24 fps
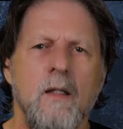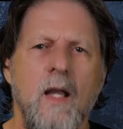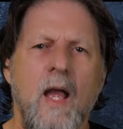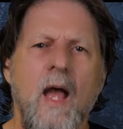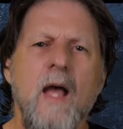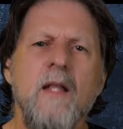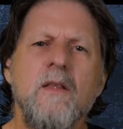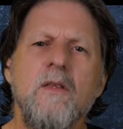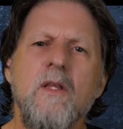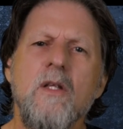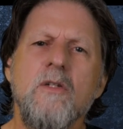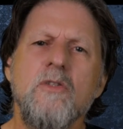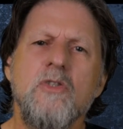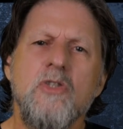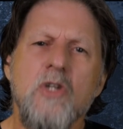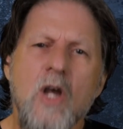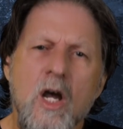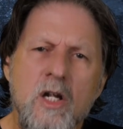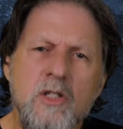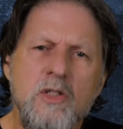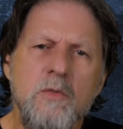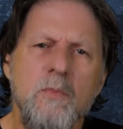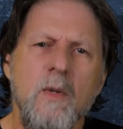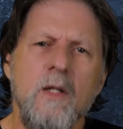At the
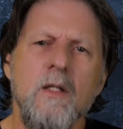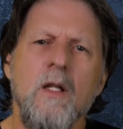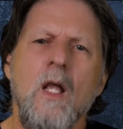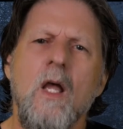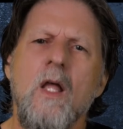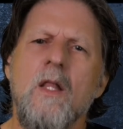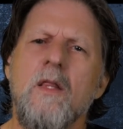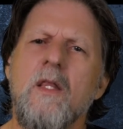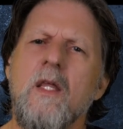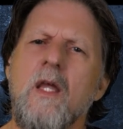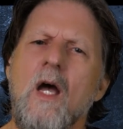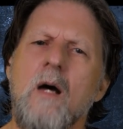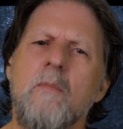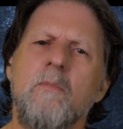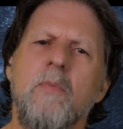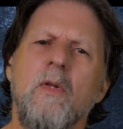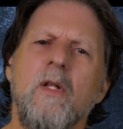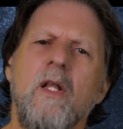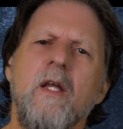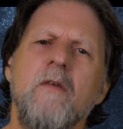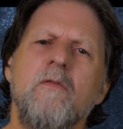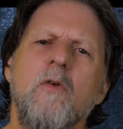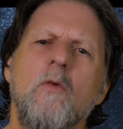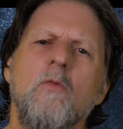judgment, the
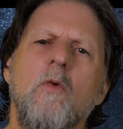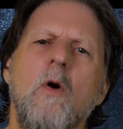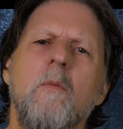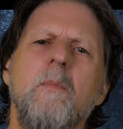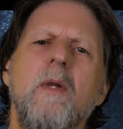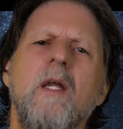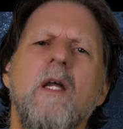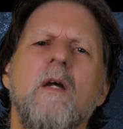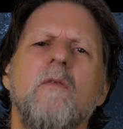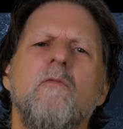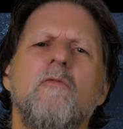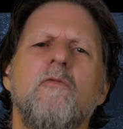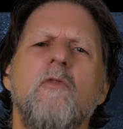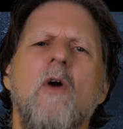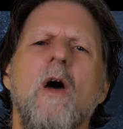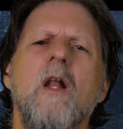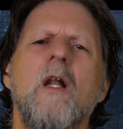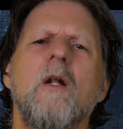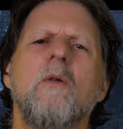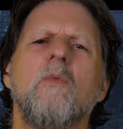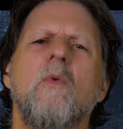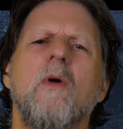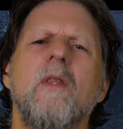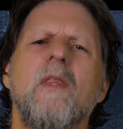unbeliever will be
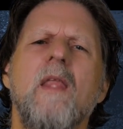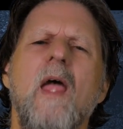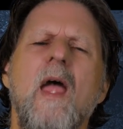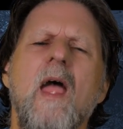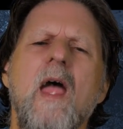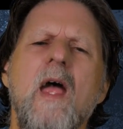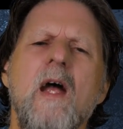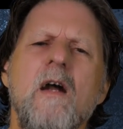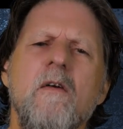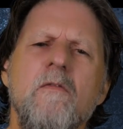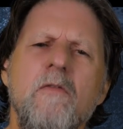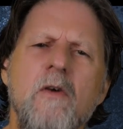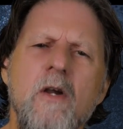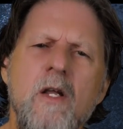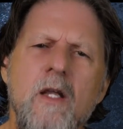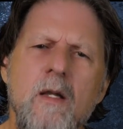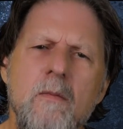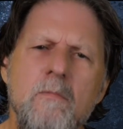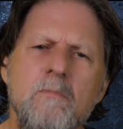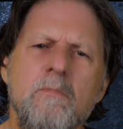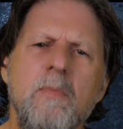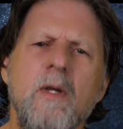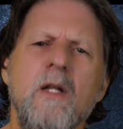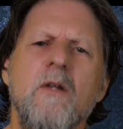confronted with
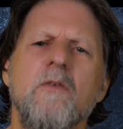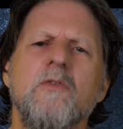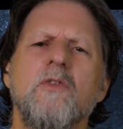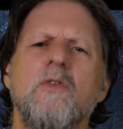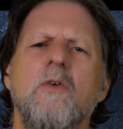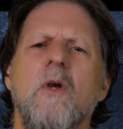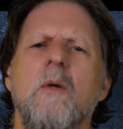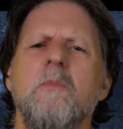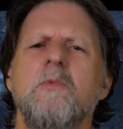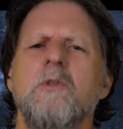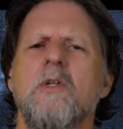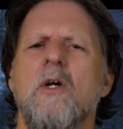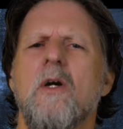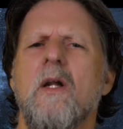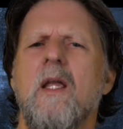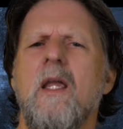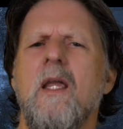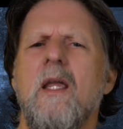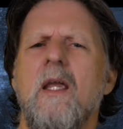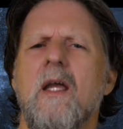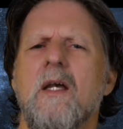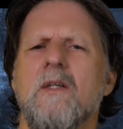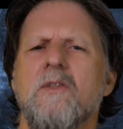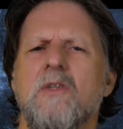every bit of scripture
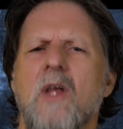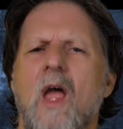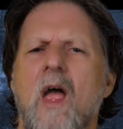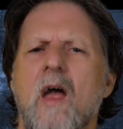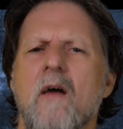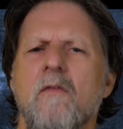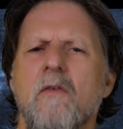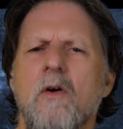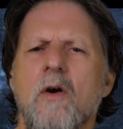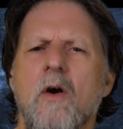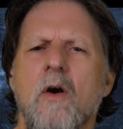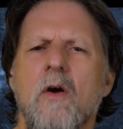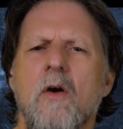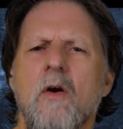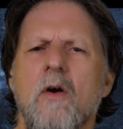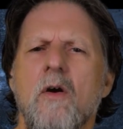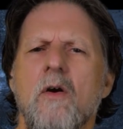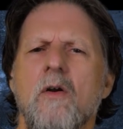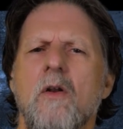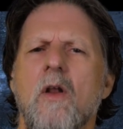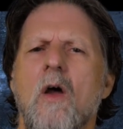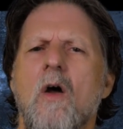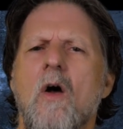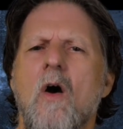he has ever
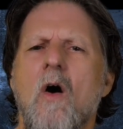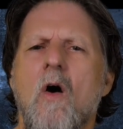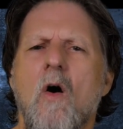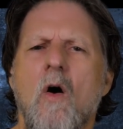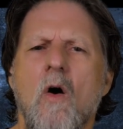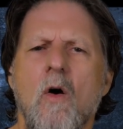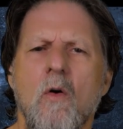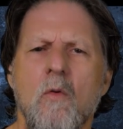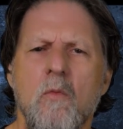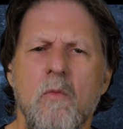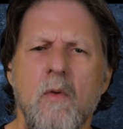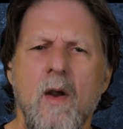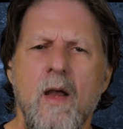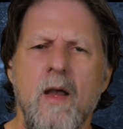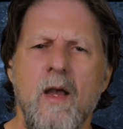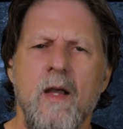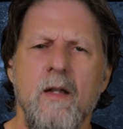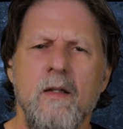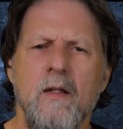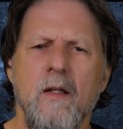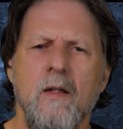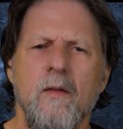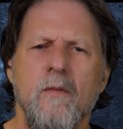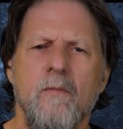heard or
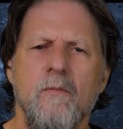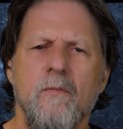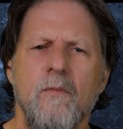read.